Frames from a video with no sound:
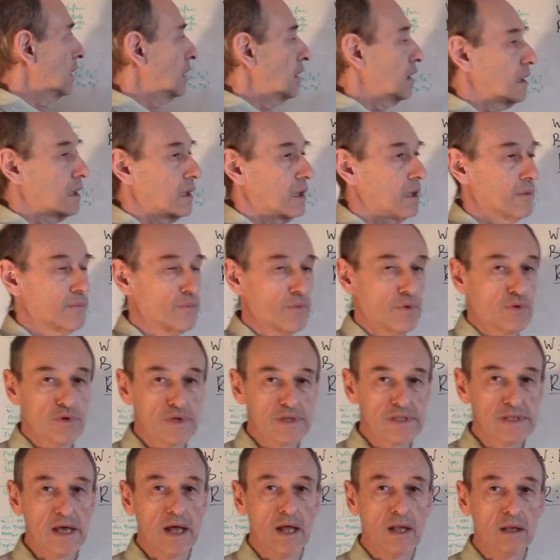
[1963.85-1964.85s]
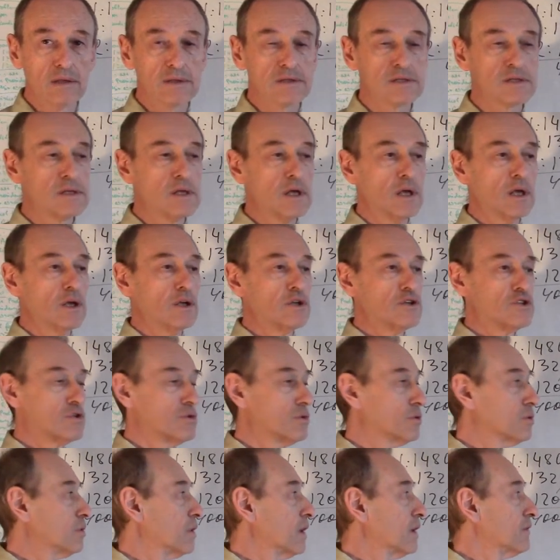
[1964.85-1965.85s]
uh, results
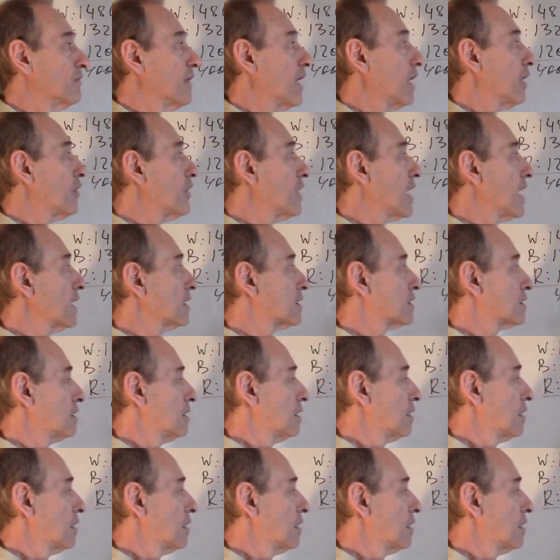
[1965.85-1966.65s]
to evaluate